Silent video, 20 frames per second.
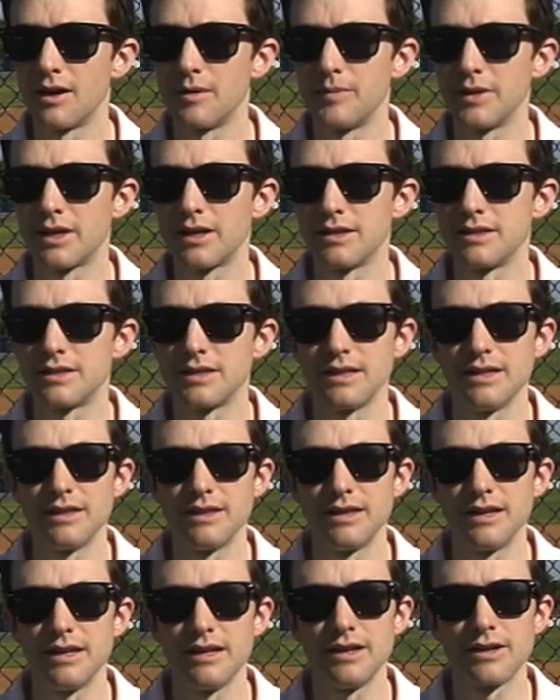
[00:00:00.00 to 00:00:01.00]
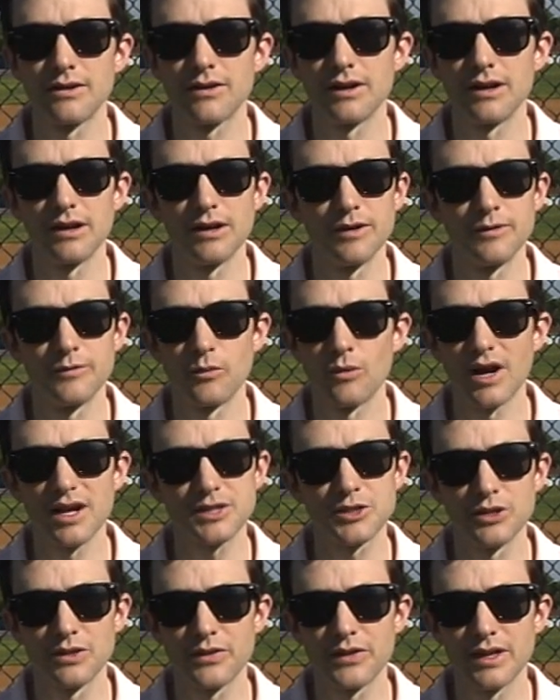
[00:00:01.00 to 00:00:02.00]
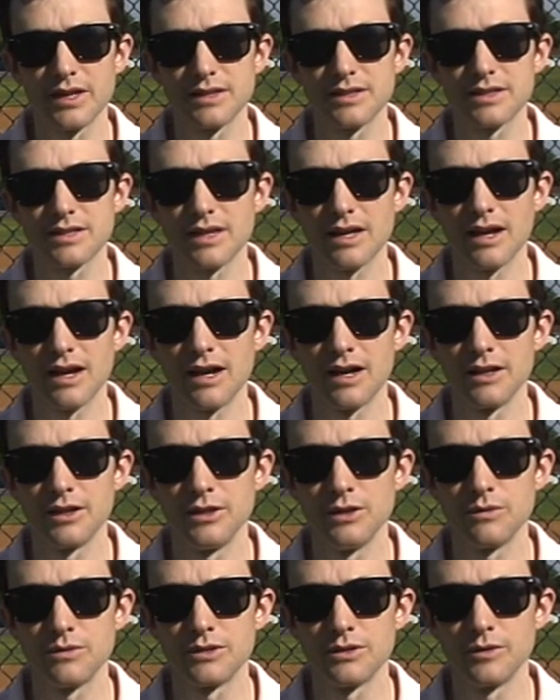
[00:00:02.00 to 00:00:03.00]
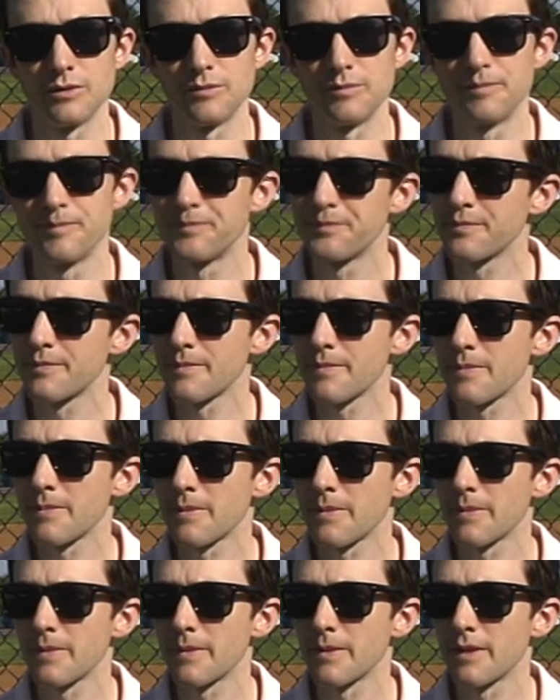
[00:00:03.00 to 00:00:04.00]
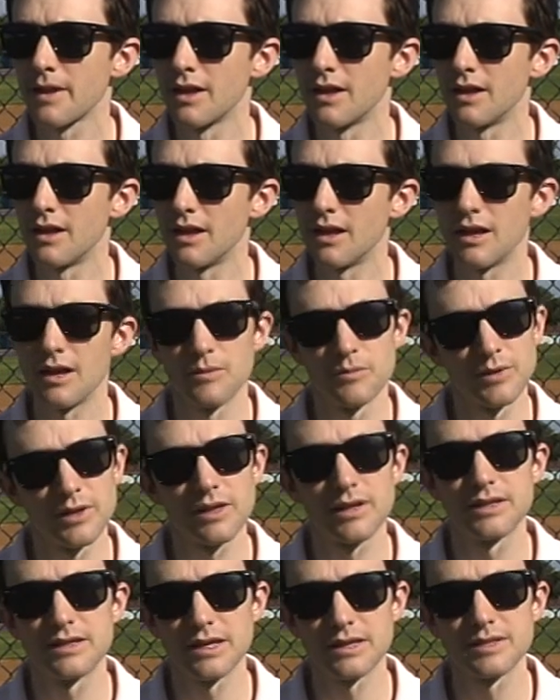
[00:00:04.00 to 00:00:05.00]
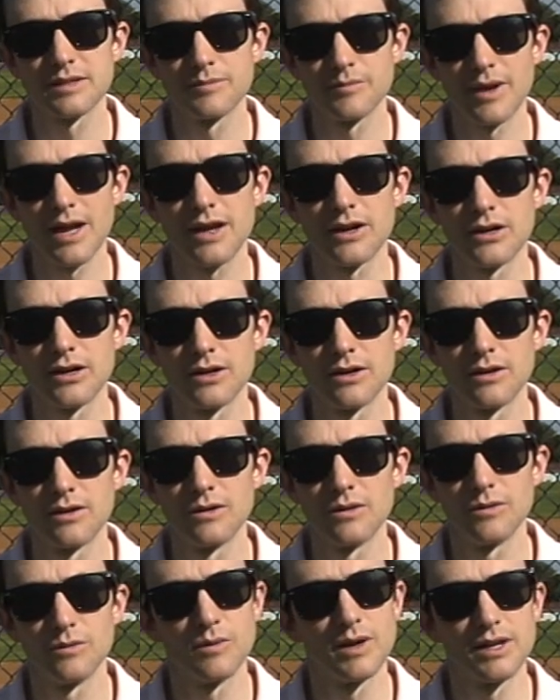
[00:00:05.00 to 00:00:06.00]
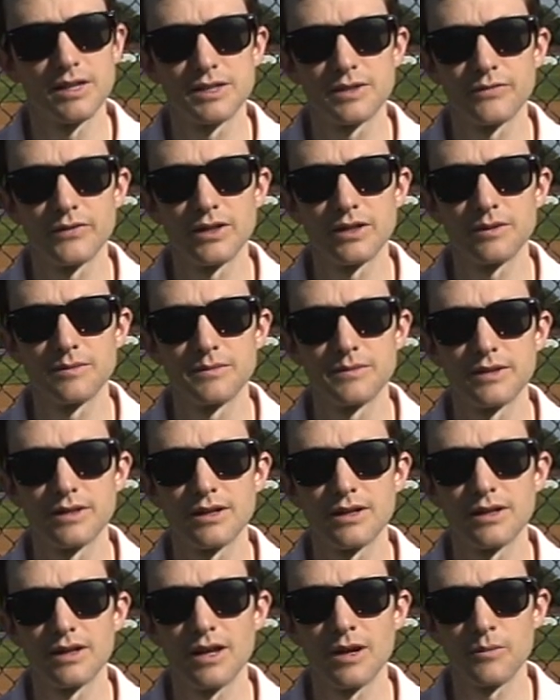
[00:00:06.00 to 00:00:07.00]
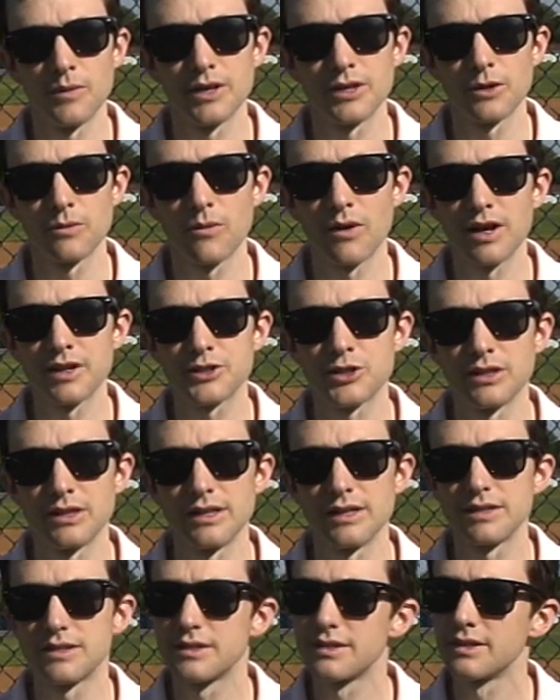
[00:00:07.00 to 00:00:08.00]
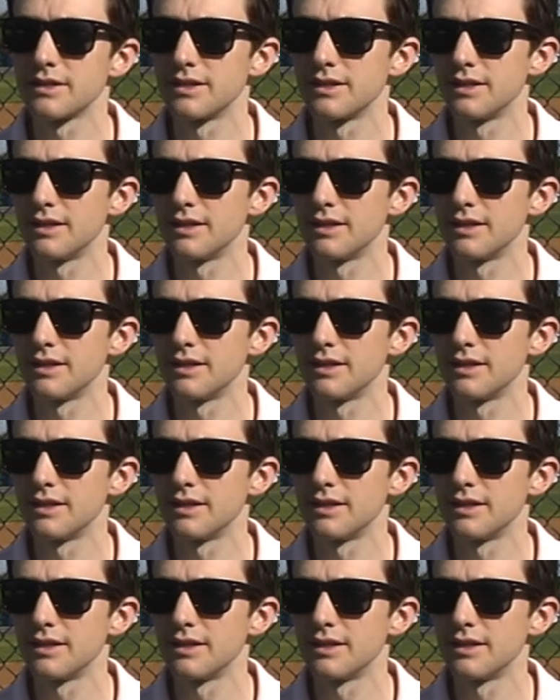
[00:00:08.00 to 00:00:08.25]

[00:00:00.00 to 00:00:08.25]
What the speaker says: because in the era of watching things on YouTube, it really doesn't matter when it's filmed and when you're watching this.